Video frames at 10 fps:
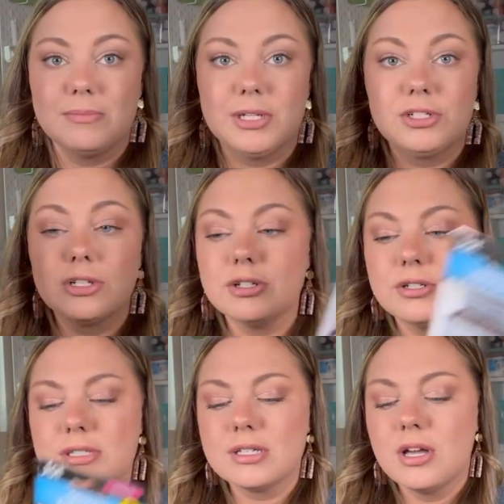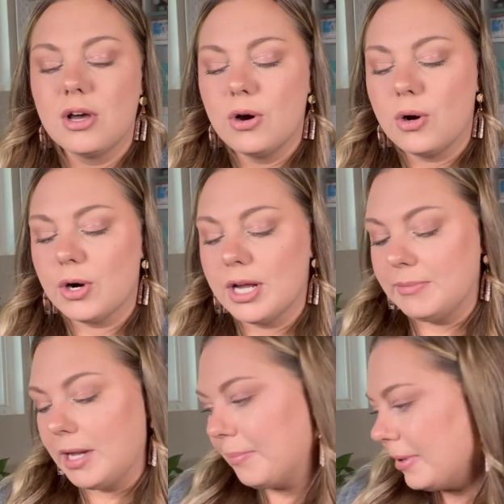in my journals or in
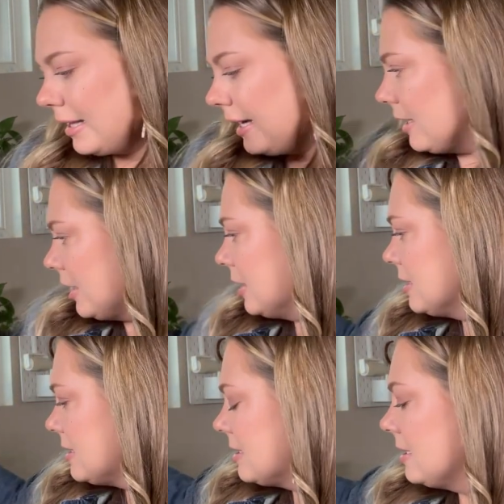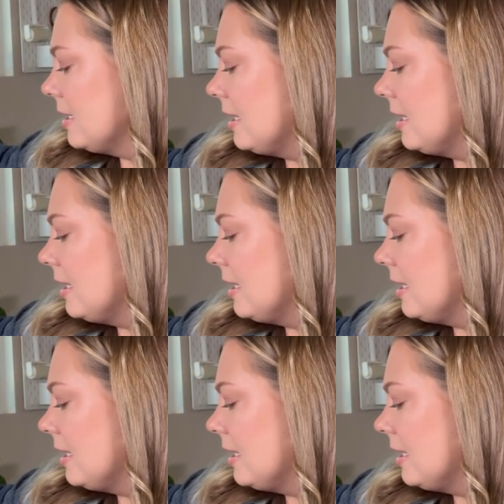my planners.